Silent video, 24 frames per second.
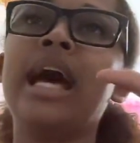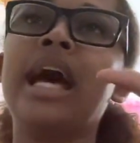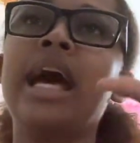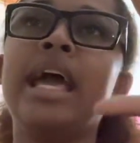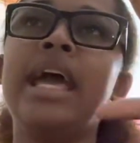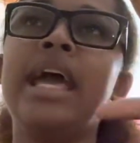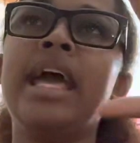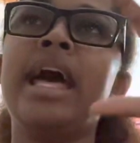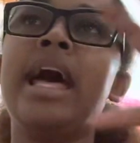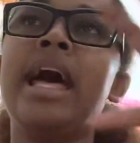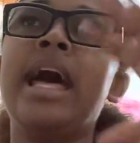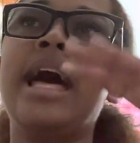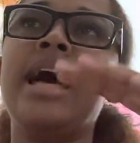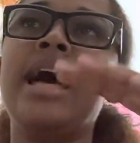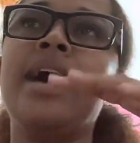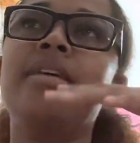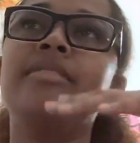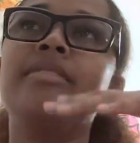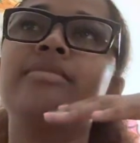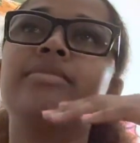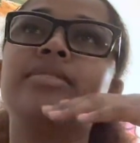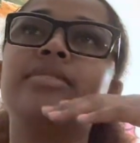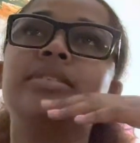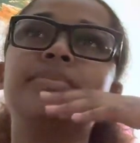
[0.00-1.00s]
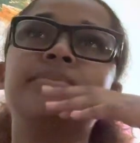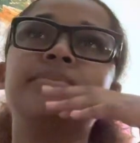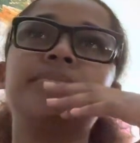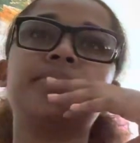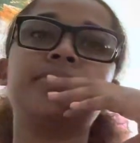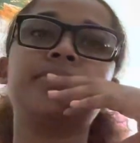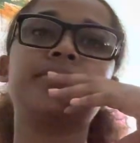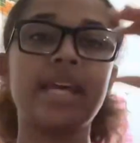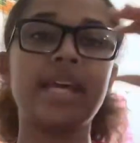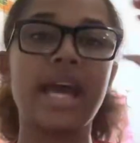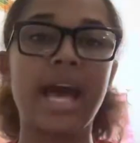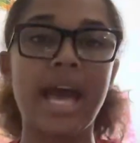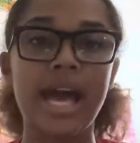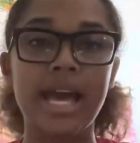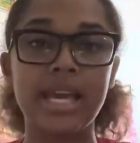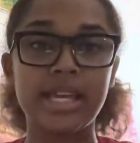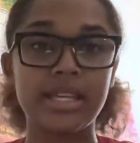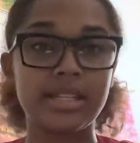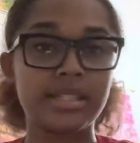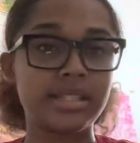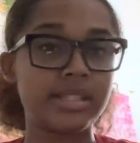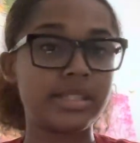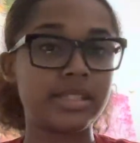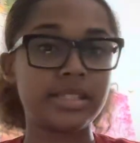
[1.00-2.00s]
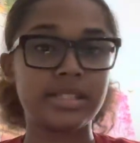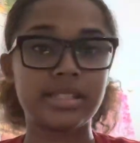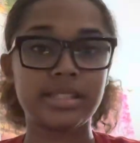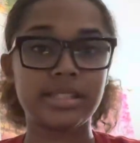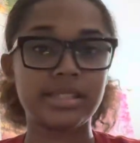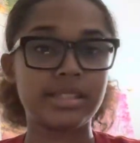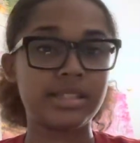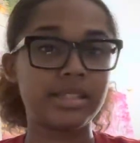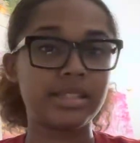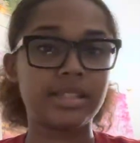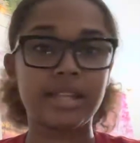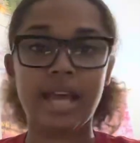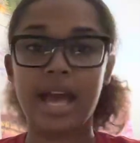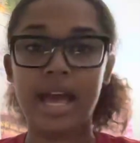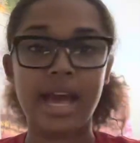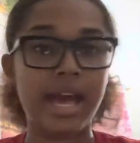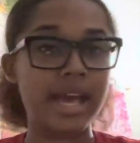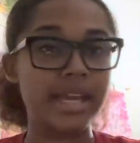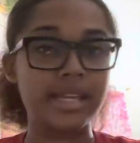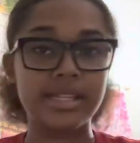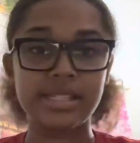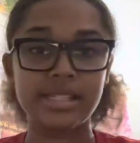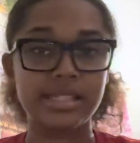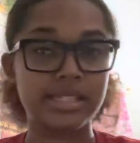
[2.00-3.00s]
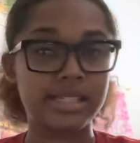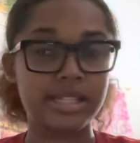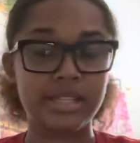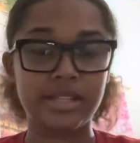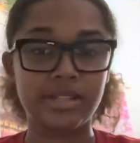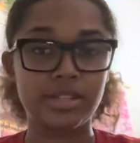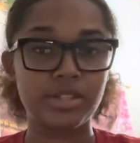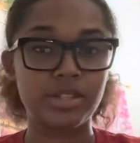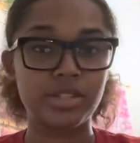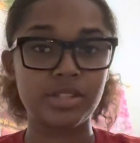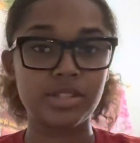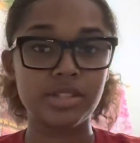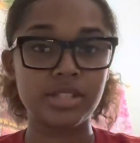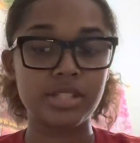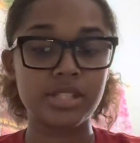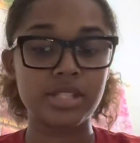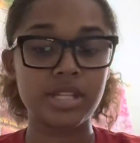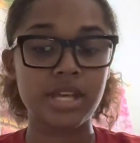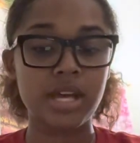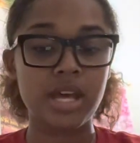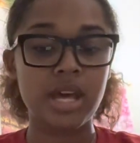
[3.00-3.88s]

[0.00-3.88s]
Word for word: I have the highest standards,